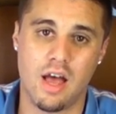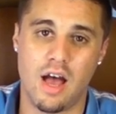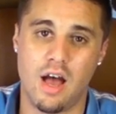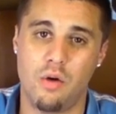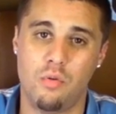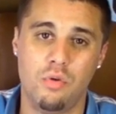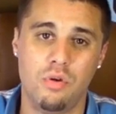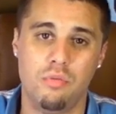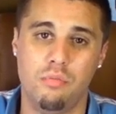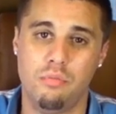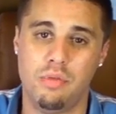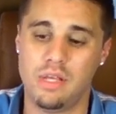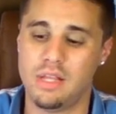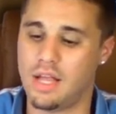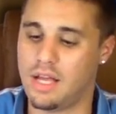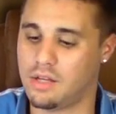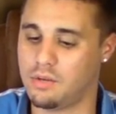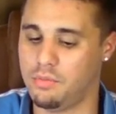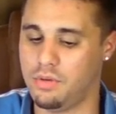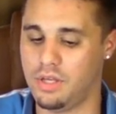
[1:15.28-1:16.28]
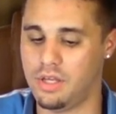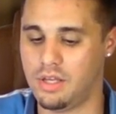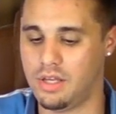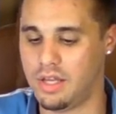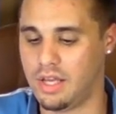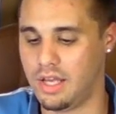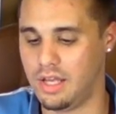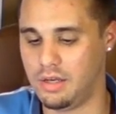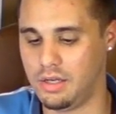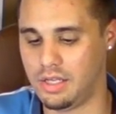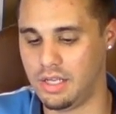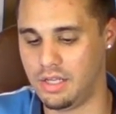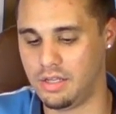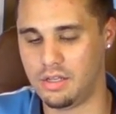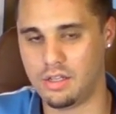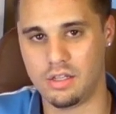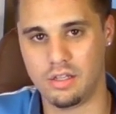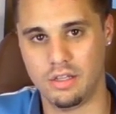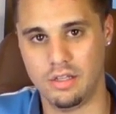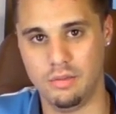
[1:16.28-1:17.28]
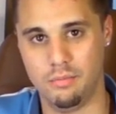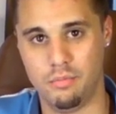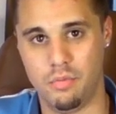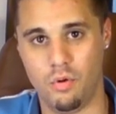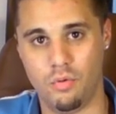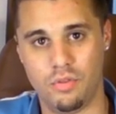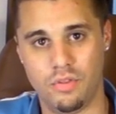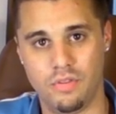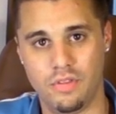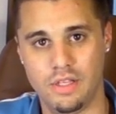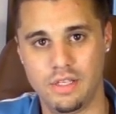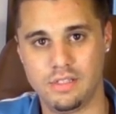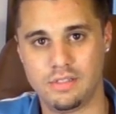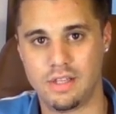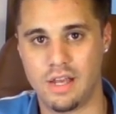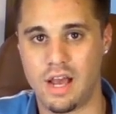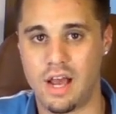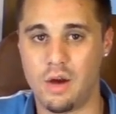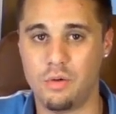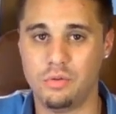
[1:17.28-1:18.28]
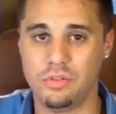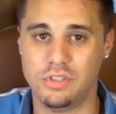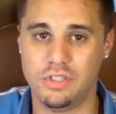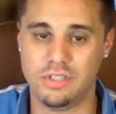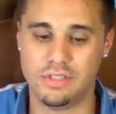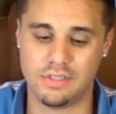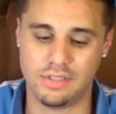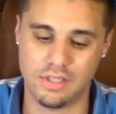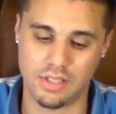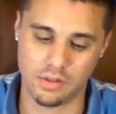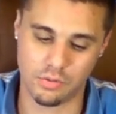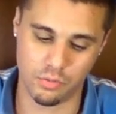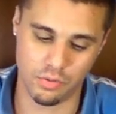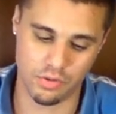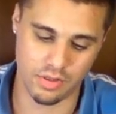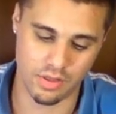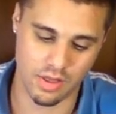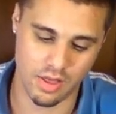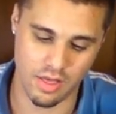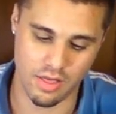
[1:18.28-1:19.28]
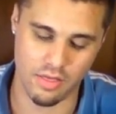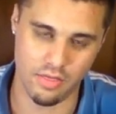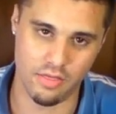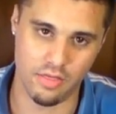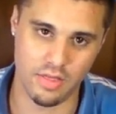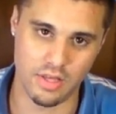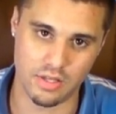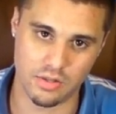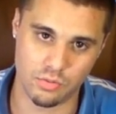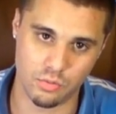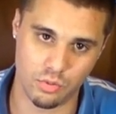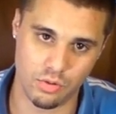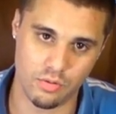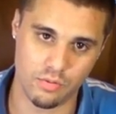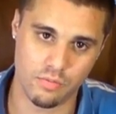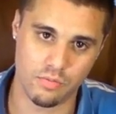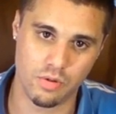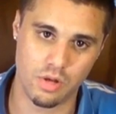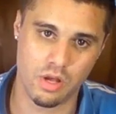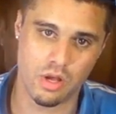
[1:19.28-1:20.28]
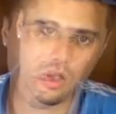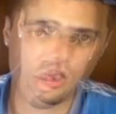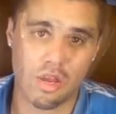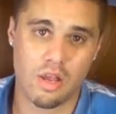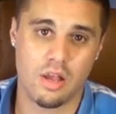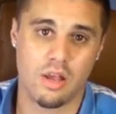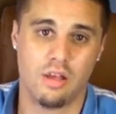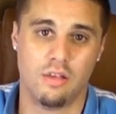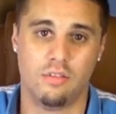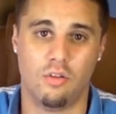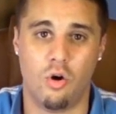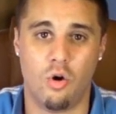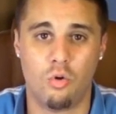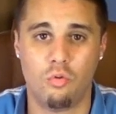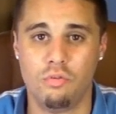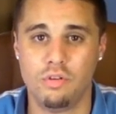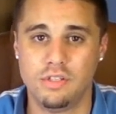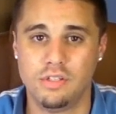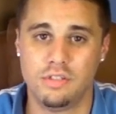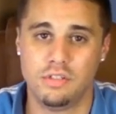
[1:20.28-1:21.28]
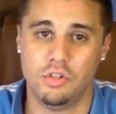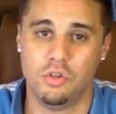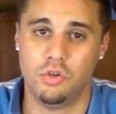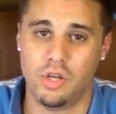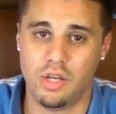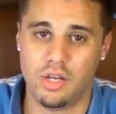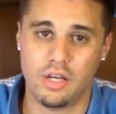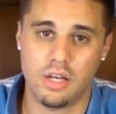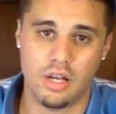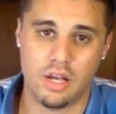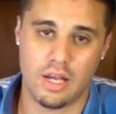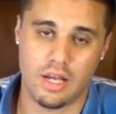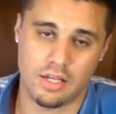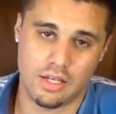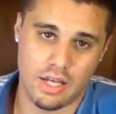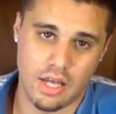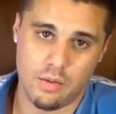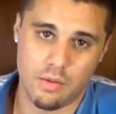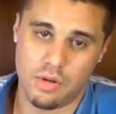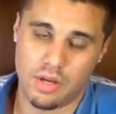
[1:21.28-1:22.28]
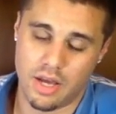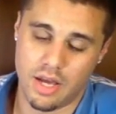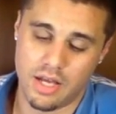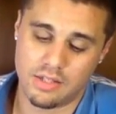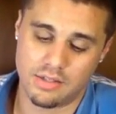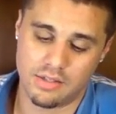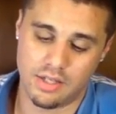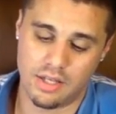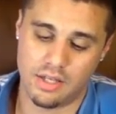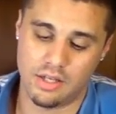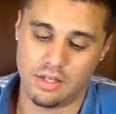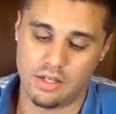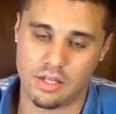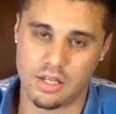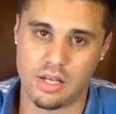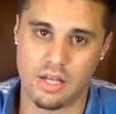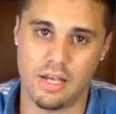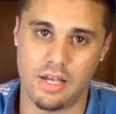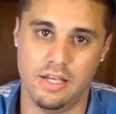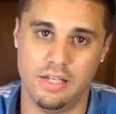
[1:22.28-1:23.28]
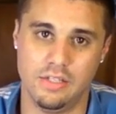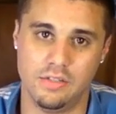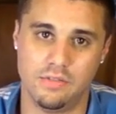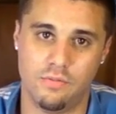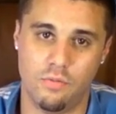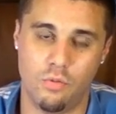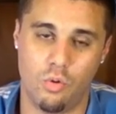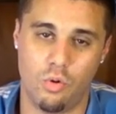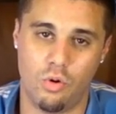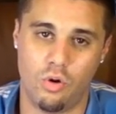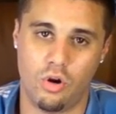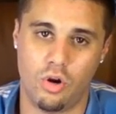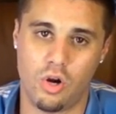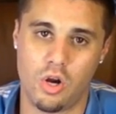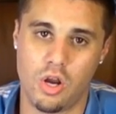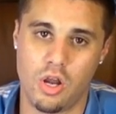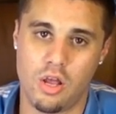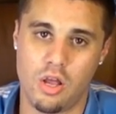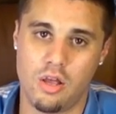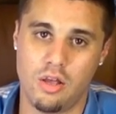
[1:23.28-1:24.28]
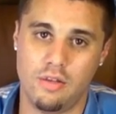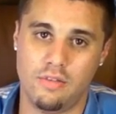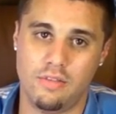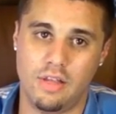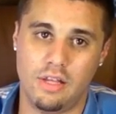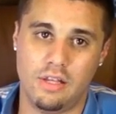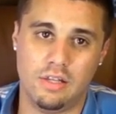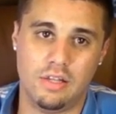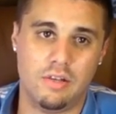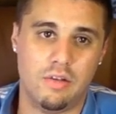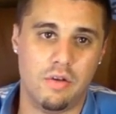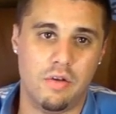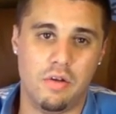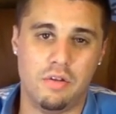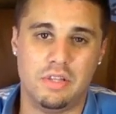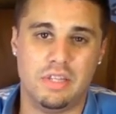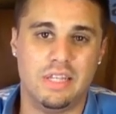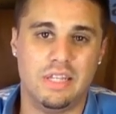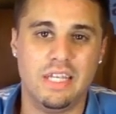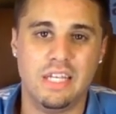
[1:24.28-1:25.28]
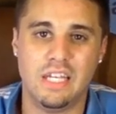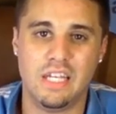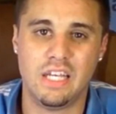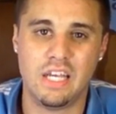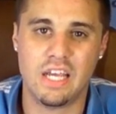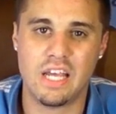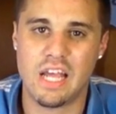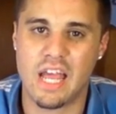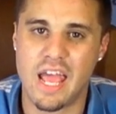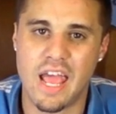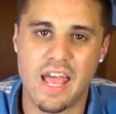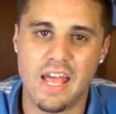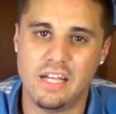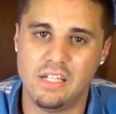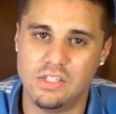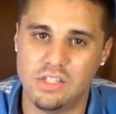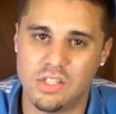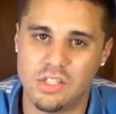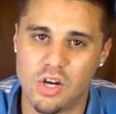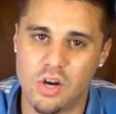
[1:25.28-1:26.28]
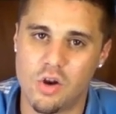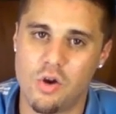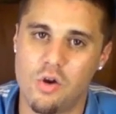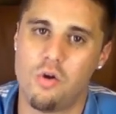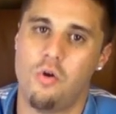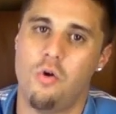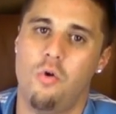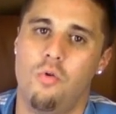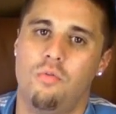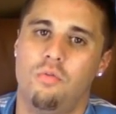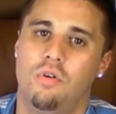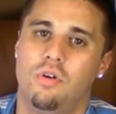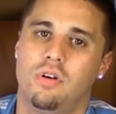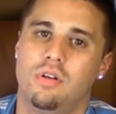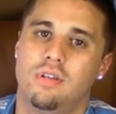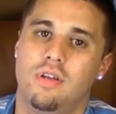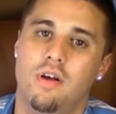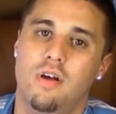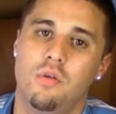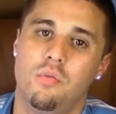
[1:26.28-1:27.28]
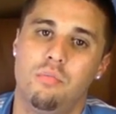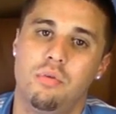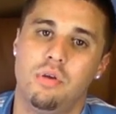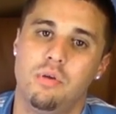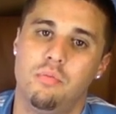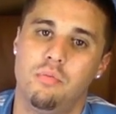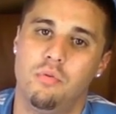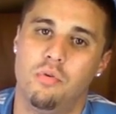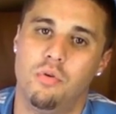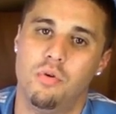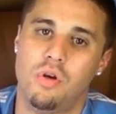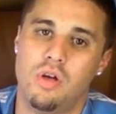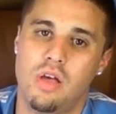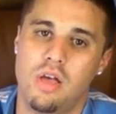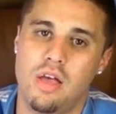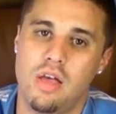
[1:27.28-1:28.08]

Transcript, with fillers: I wouldn't be like me and get both of these. I would just stick with this one. The whole reason you get a gaming headset is for that uh, leading edge over the other people